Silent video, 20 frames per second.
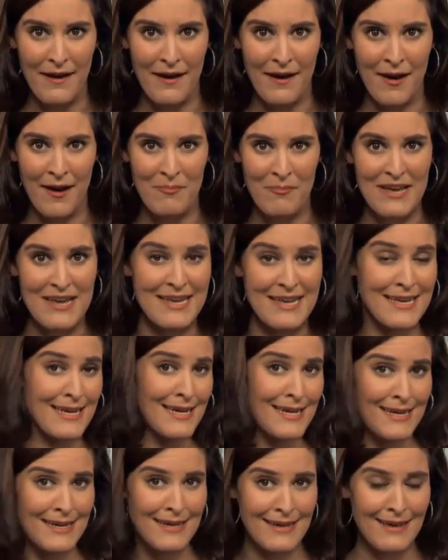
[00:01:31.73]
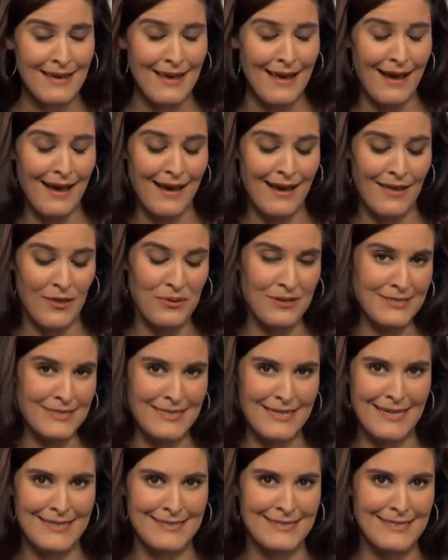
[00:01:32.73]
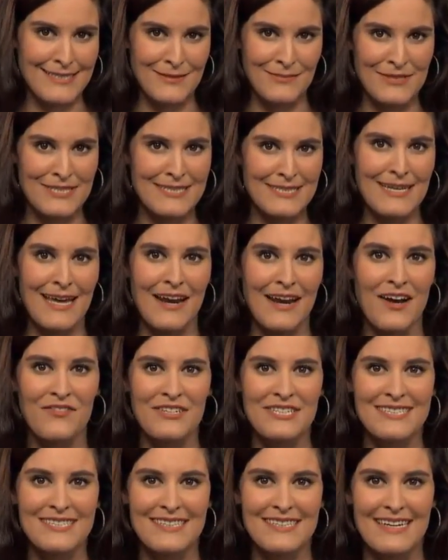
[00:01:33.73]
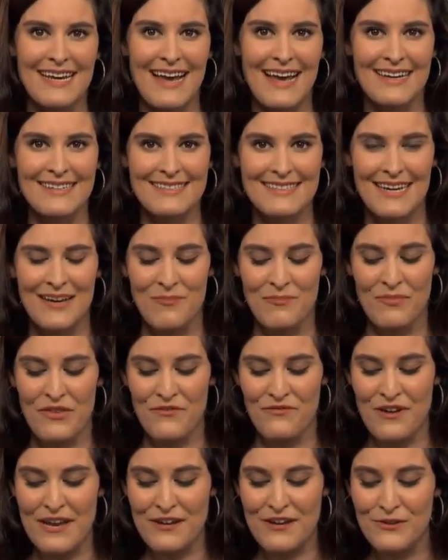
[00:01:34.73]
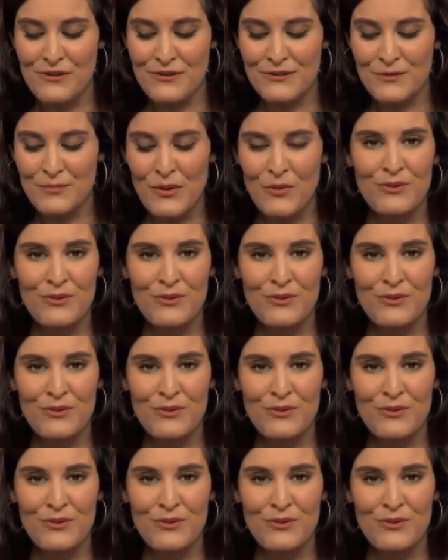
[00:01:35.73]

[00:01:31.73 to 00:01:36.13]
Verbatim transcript: Um, he, uh, the president has dismissed that obviously as um, fake news.